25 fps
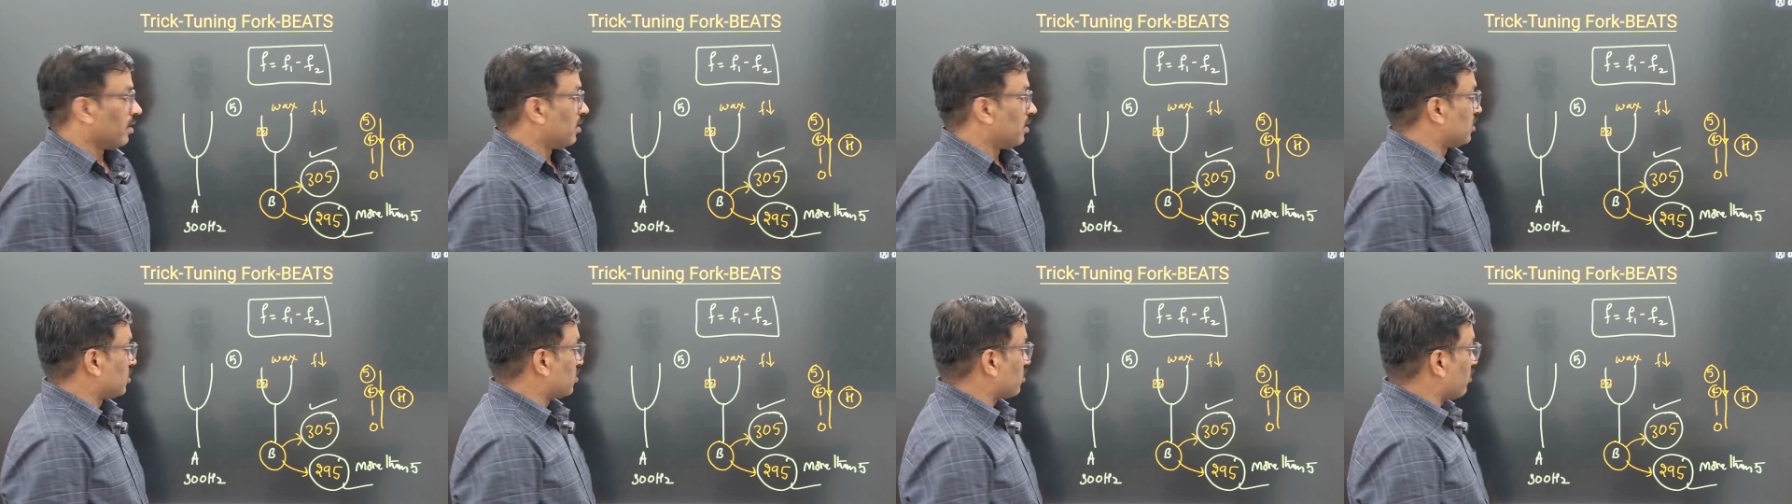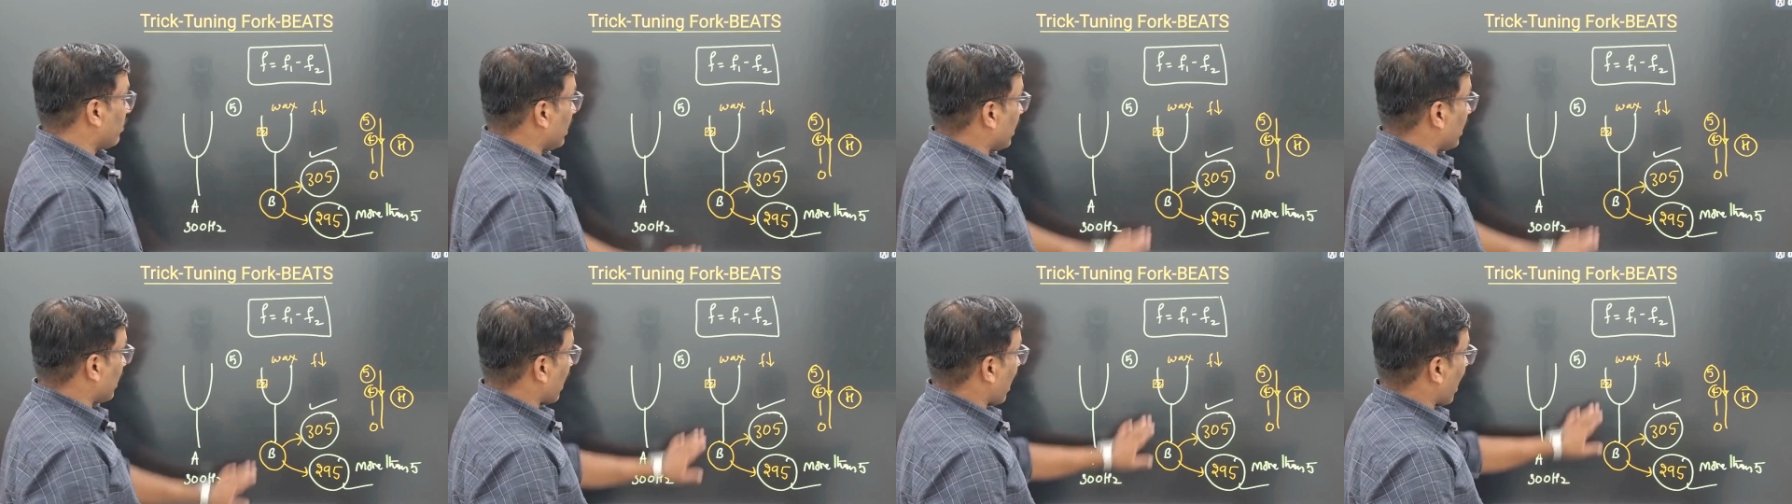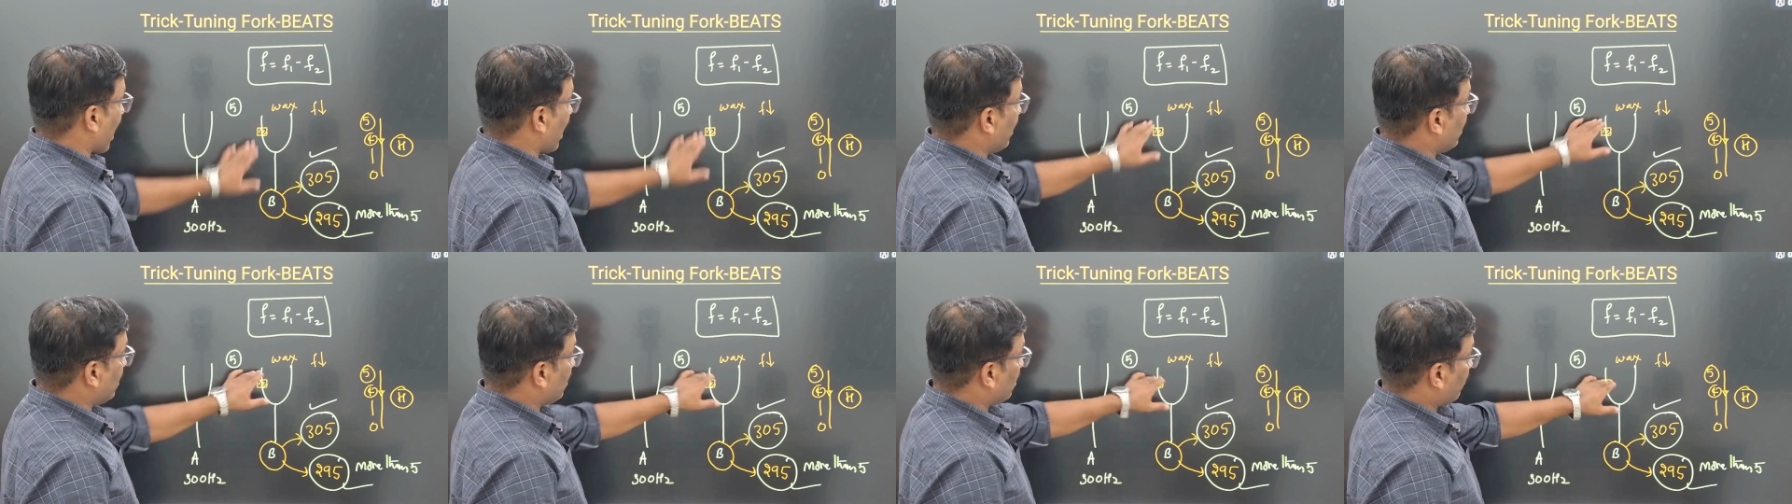So we are
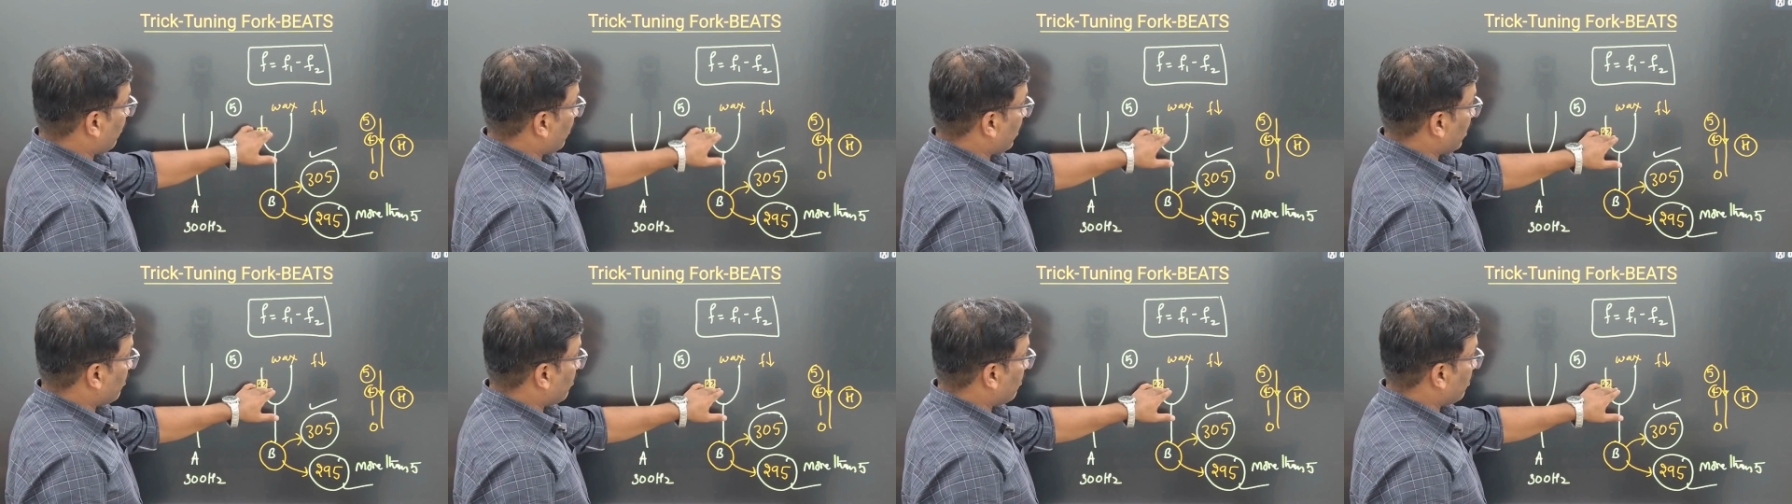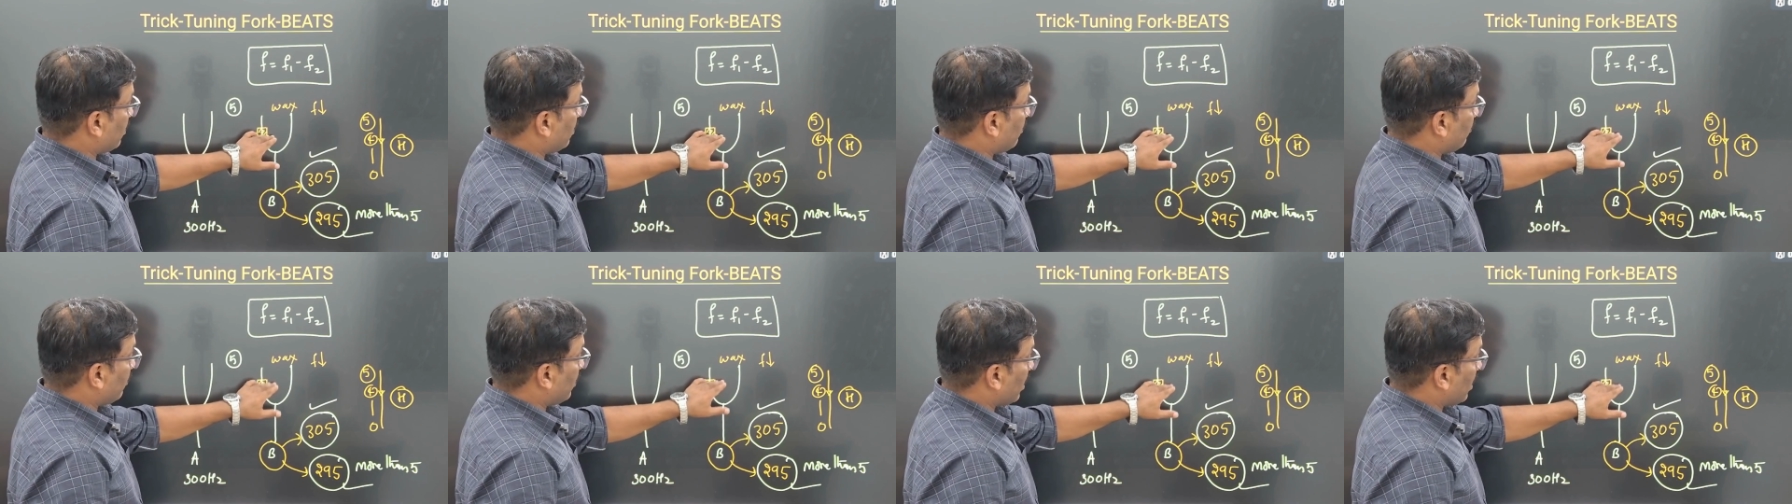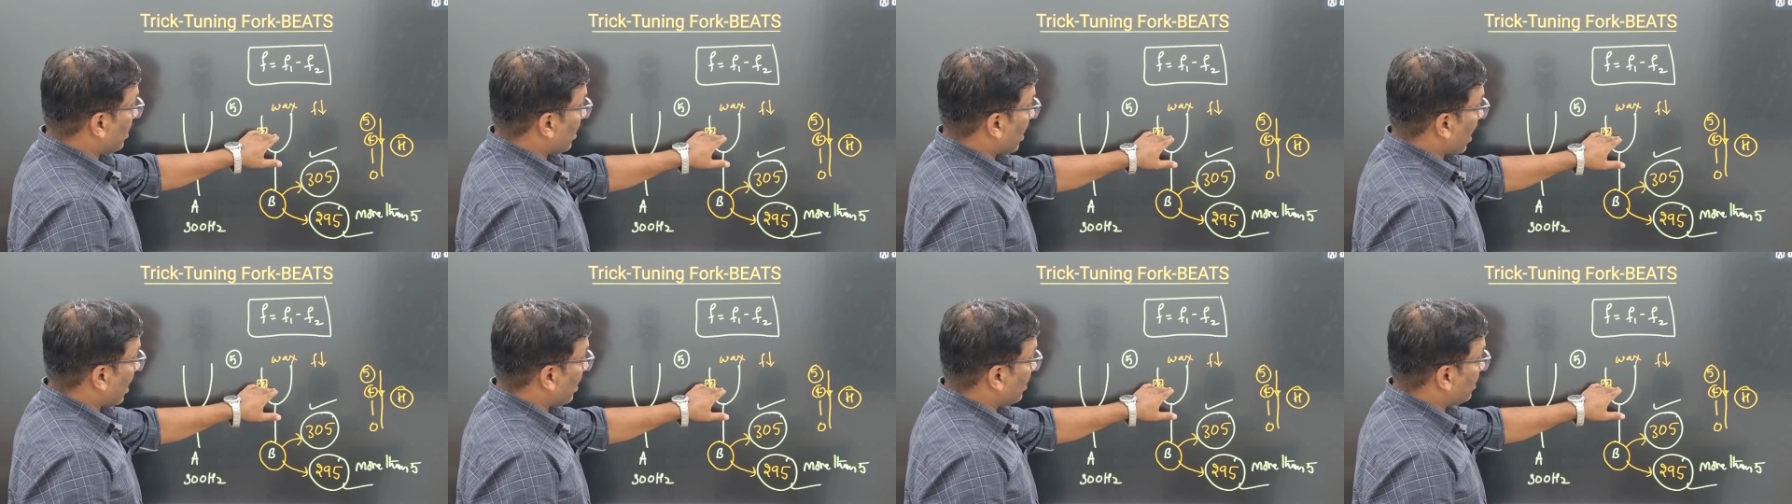adding
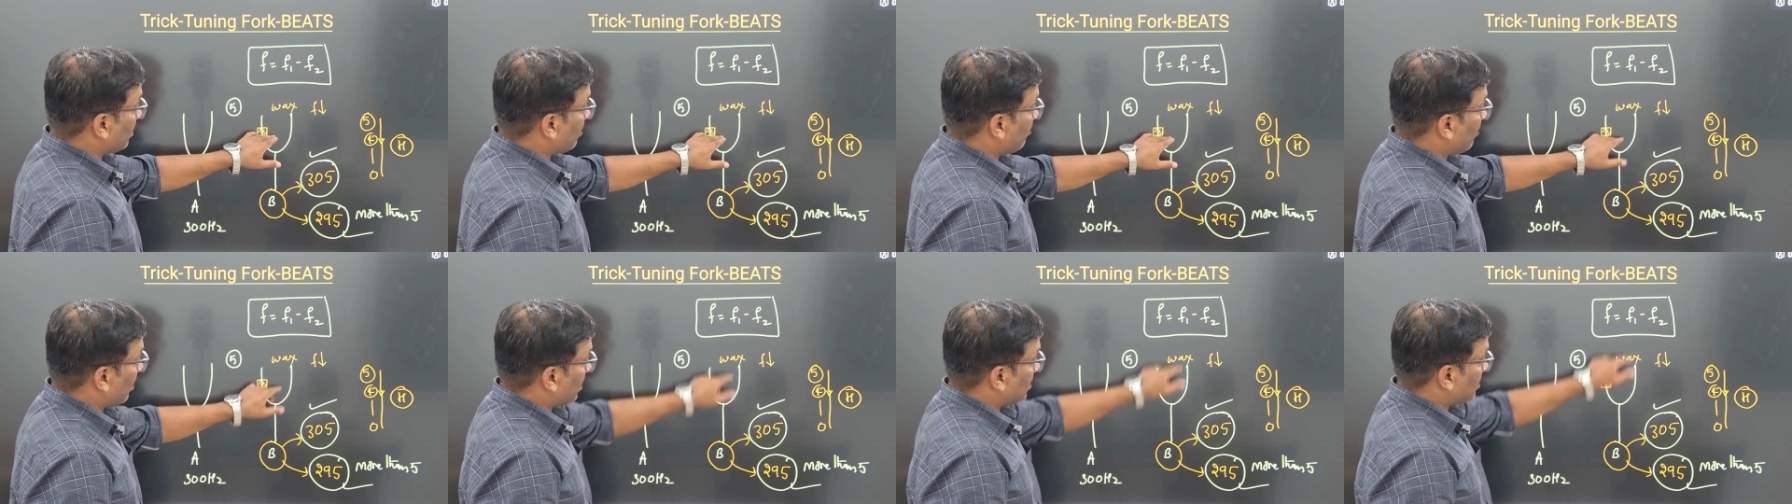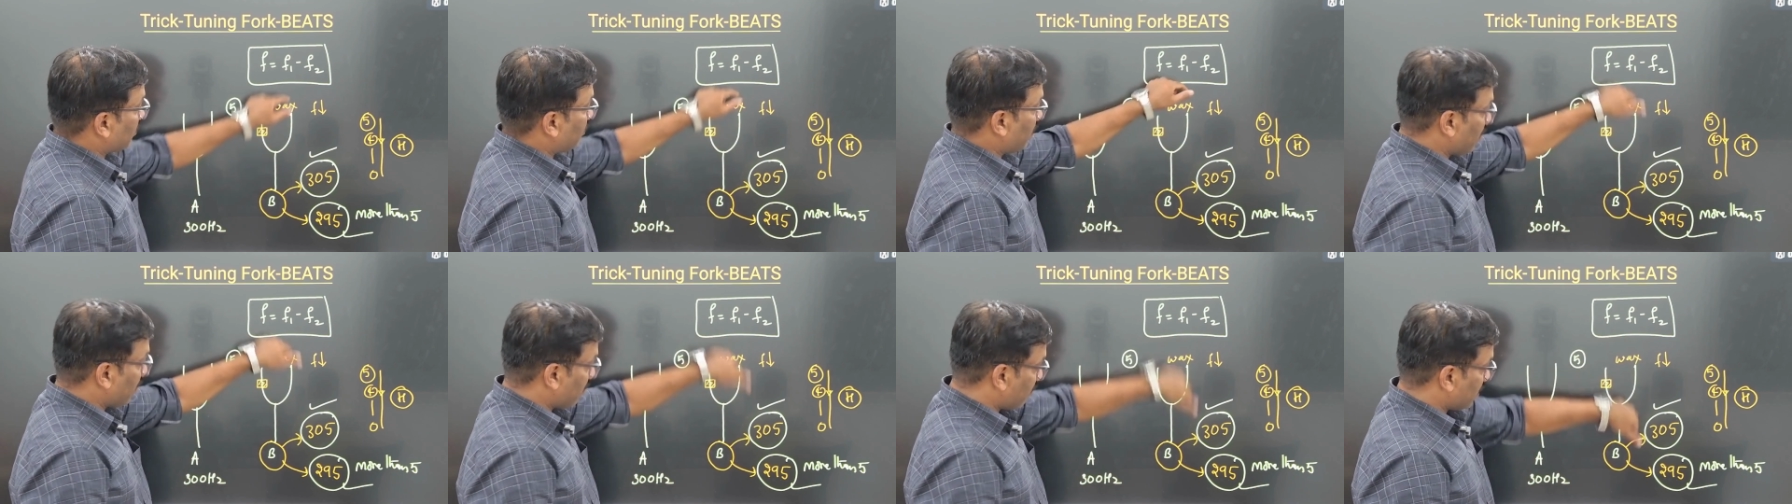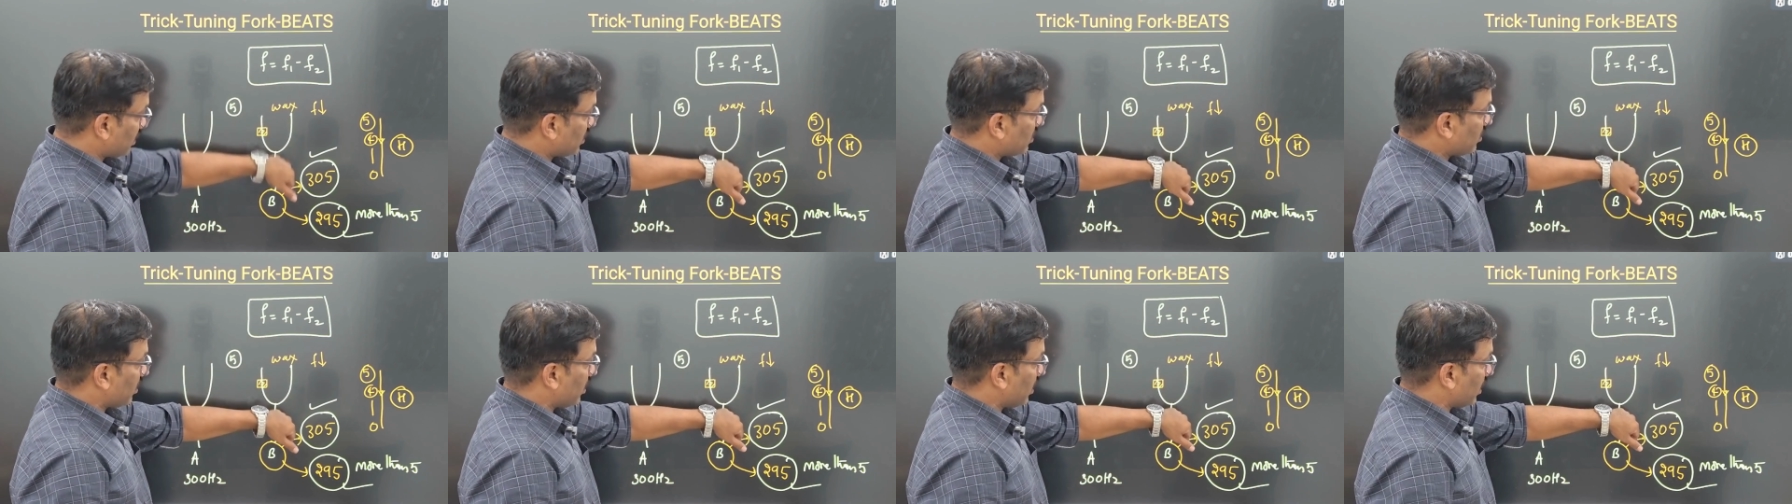the wax,
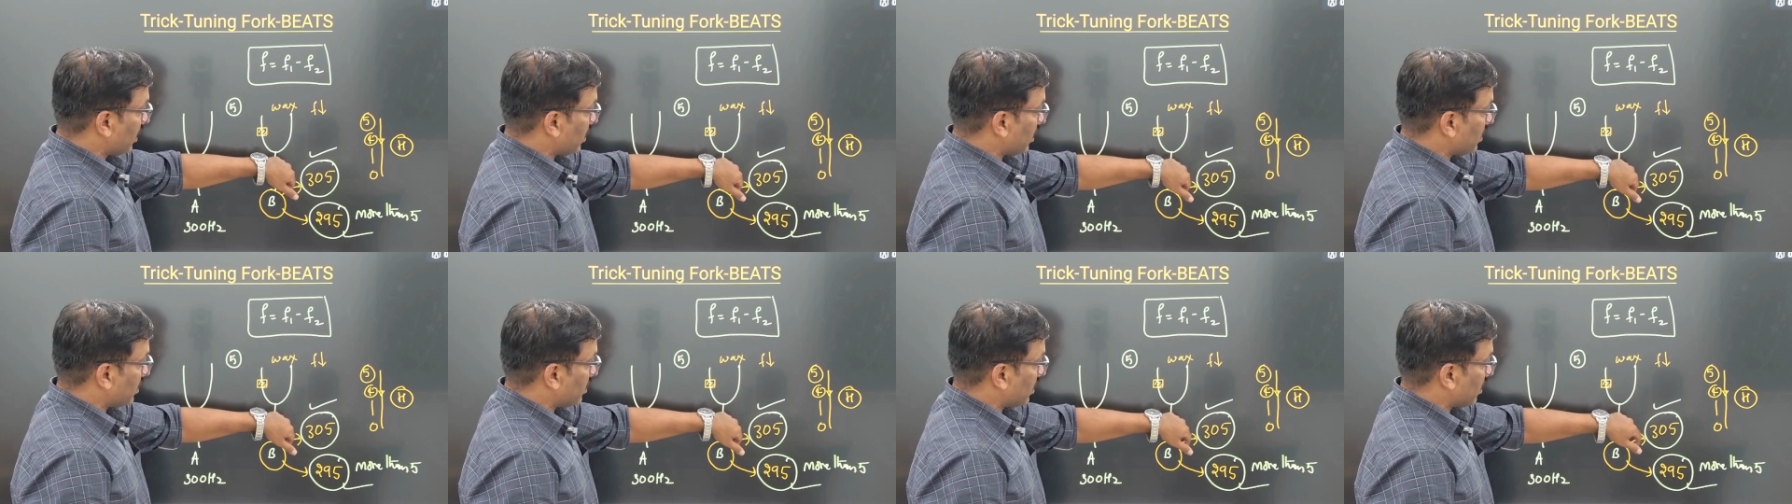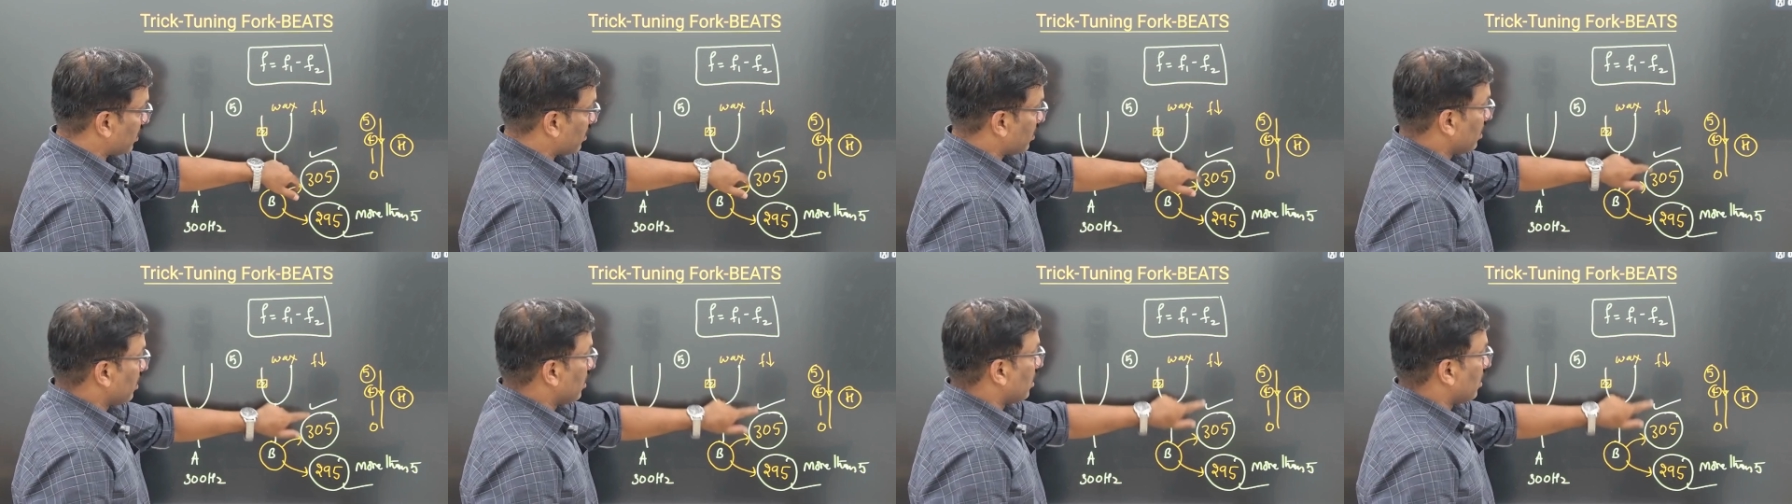frequency are decreasing,